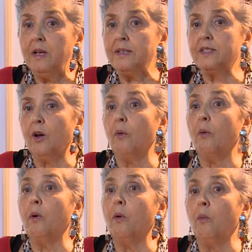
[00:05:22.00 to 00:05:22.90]
So
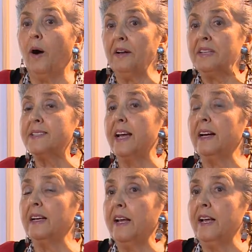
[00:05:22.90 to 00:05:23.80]
what
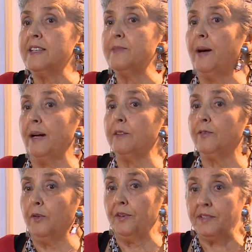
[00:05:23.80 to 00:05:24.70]
exactly is
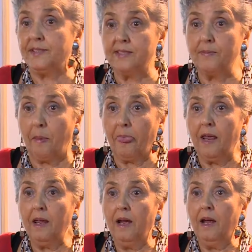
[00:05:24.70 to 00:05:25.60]
mindfulness?
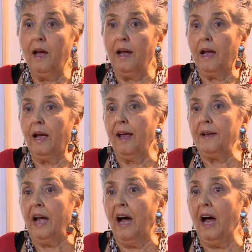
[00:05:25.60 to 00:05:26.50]

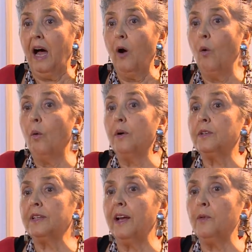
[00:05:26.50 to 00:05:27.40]
And how
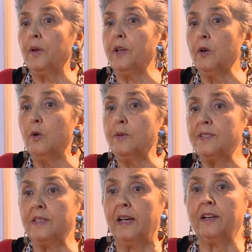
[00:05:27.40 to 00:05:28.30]
can we
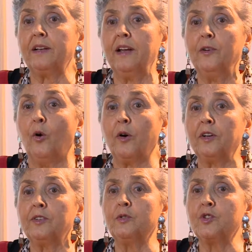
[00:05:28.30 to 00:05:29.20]
use it in
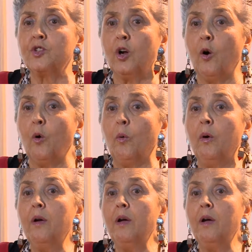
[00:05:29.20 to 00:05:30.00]
order to show